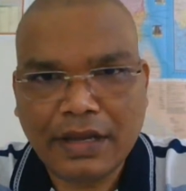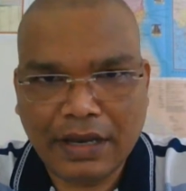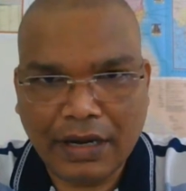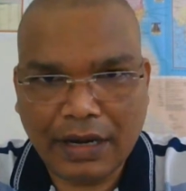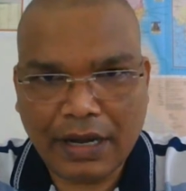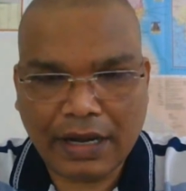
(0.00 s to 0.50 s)

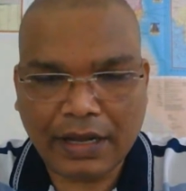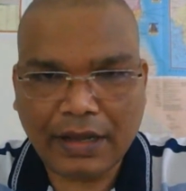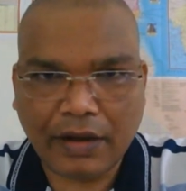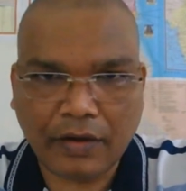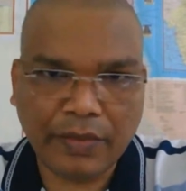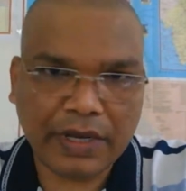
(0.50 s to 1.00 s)
In
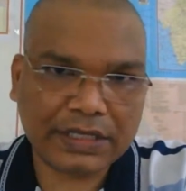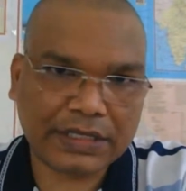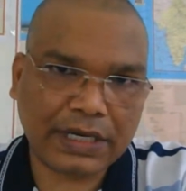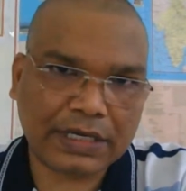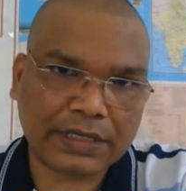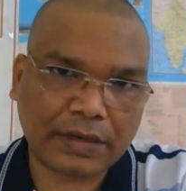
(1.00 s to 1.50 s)
India, how many
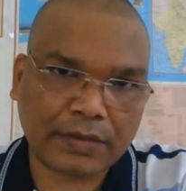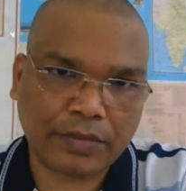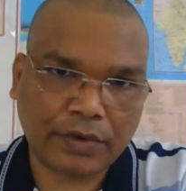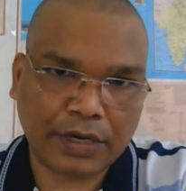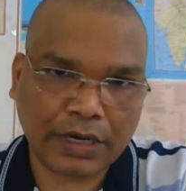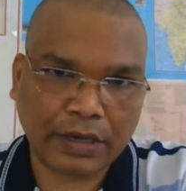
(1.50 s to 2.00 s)
states are
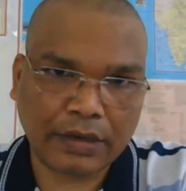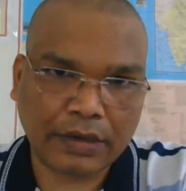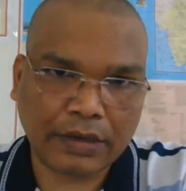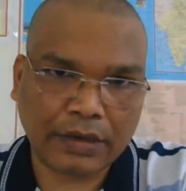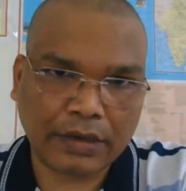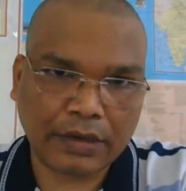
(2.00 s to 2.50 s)

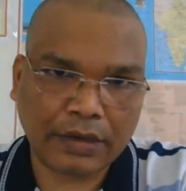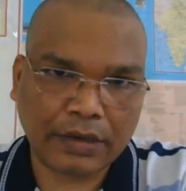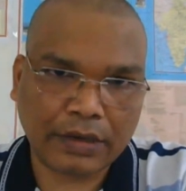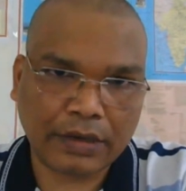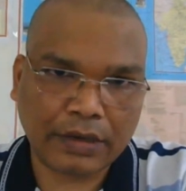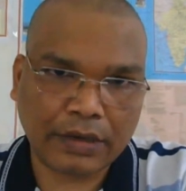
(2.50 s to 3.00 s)
bordering
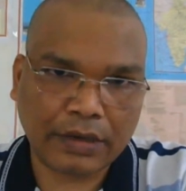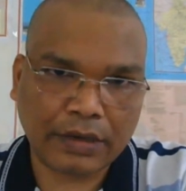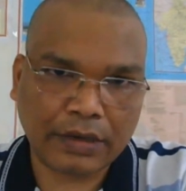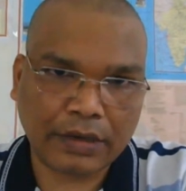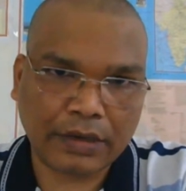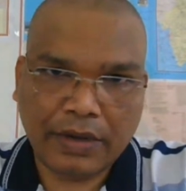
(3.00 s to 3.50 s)
with
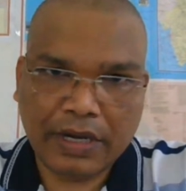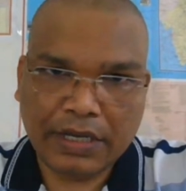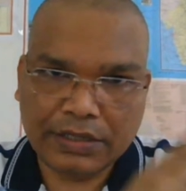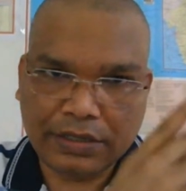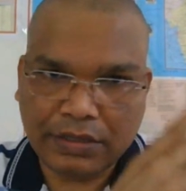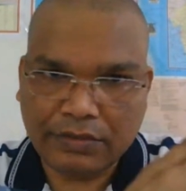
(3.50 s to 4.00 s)
Nepal? One
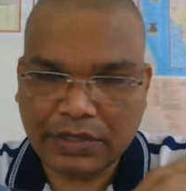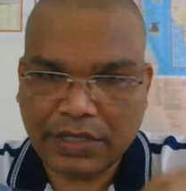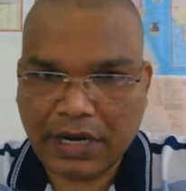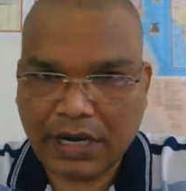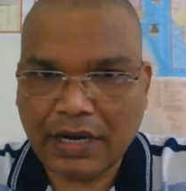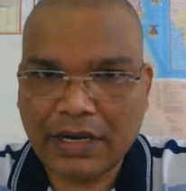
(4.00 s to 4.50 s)
is
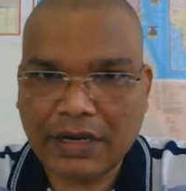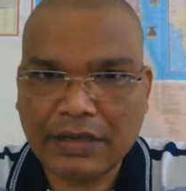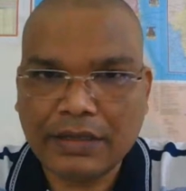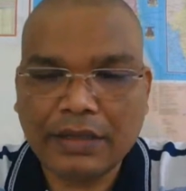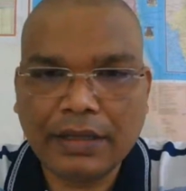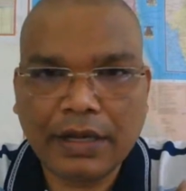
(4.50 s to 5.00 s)
Uttarakhand,
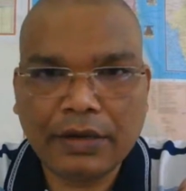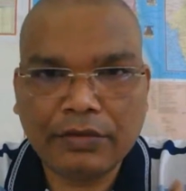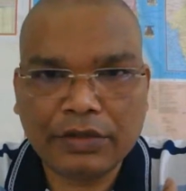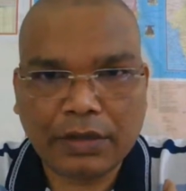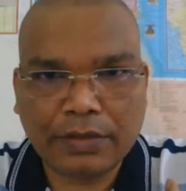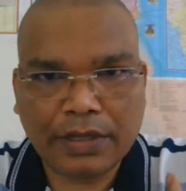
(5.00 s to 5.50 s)
then
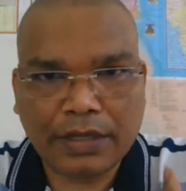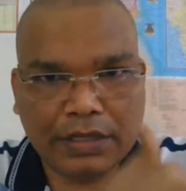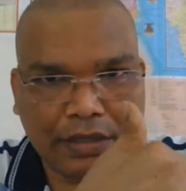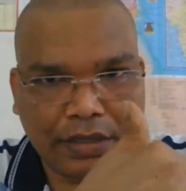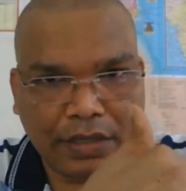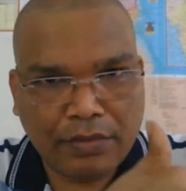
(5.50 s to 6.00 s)
Uttar
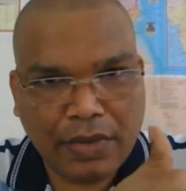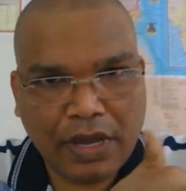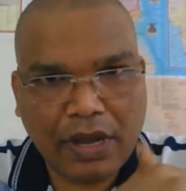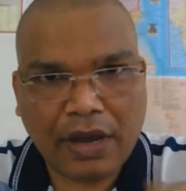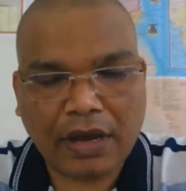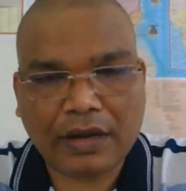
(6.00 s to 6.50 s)
Pradesh, then
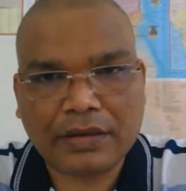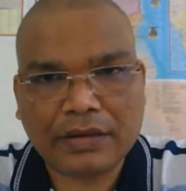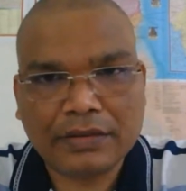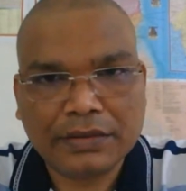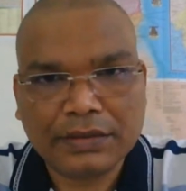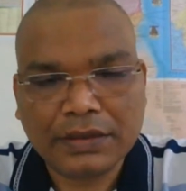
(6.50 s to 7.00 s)
Bihar,
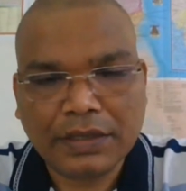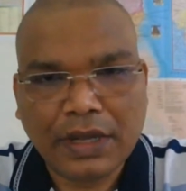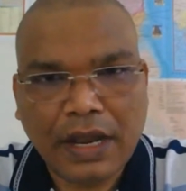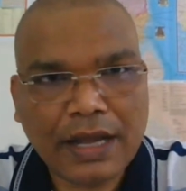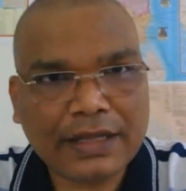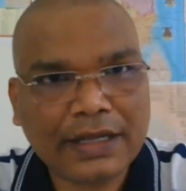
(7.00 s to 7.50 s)

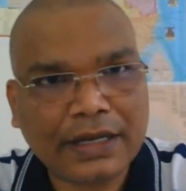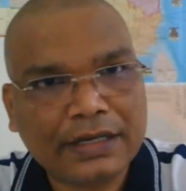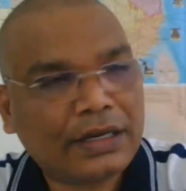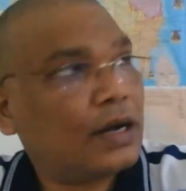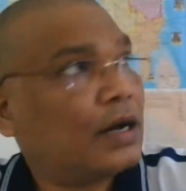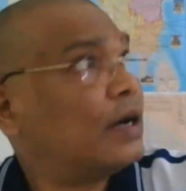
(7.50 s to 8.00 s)
like that.